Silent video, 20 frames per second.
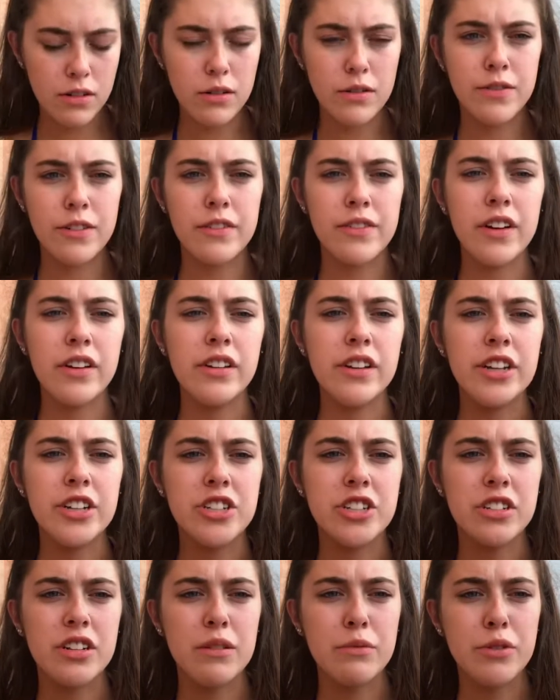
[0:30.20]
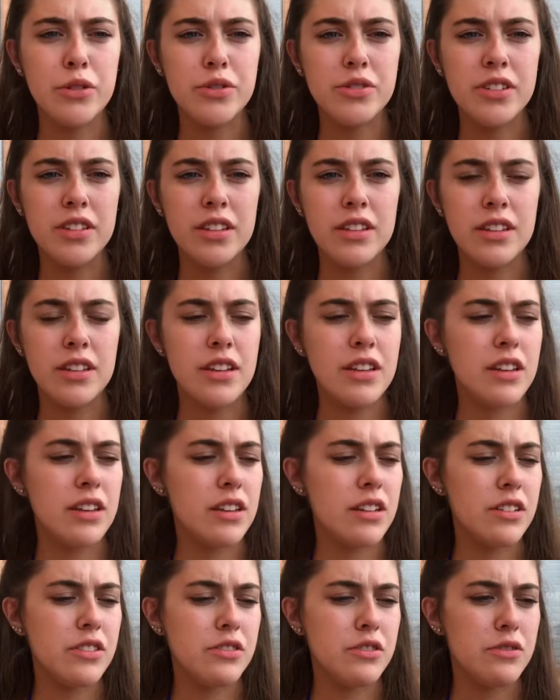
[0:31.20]
So for foundation, I'm using
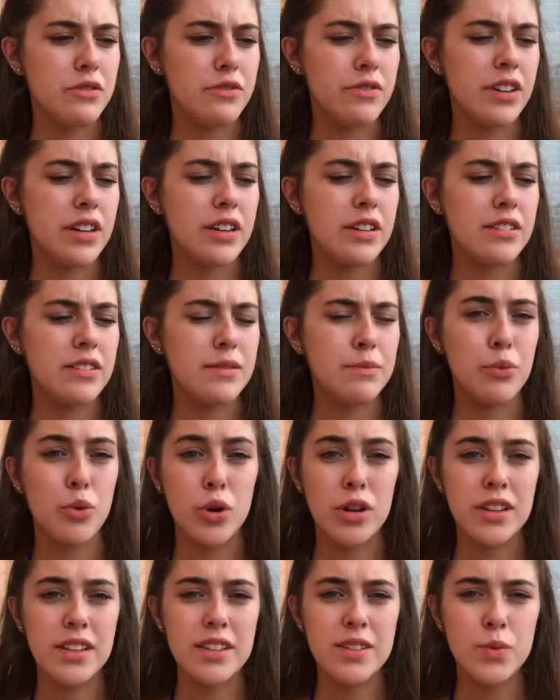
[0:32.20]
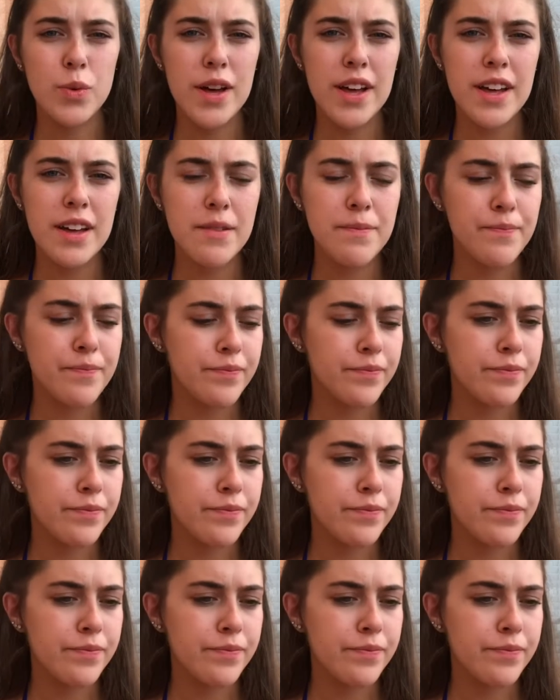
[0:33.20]
the Too Faced Born This Way